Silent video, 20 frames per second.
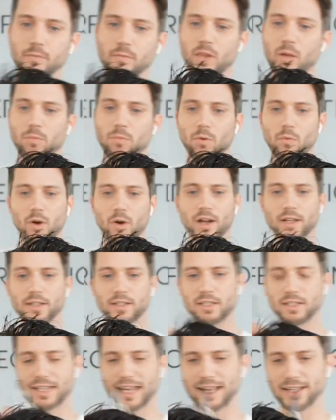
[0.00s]
But what I
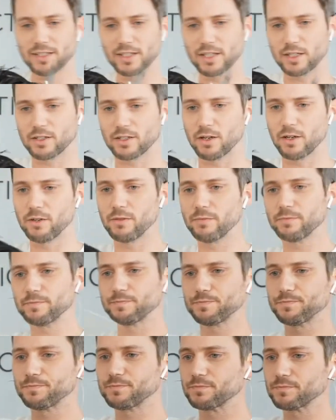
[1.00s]
tend to do,
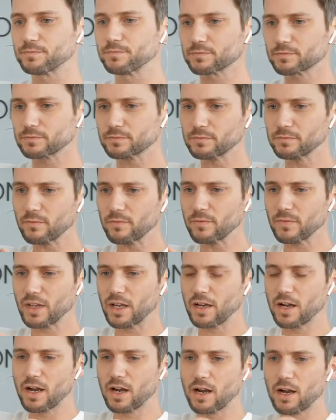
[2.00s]

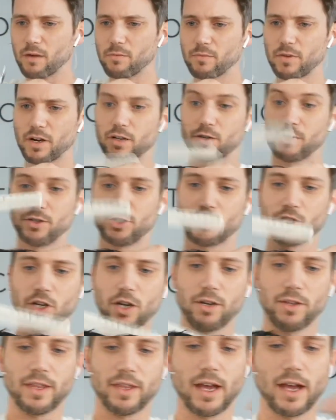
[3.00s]
I couldn't show
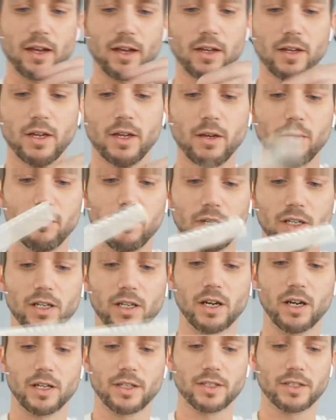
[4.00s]
you that
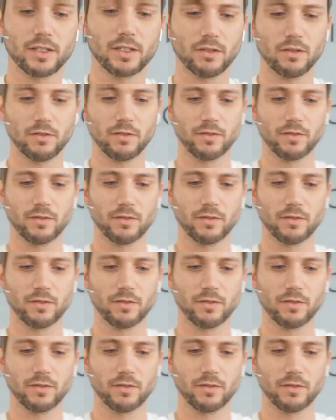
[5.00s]
because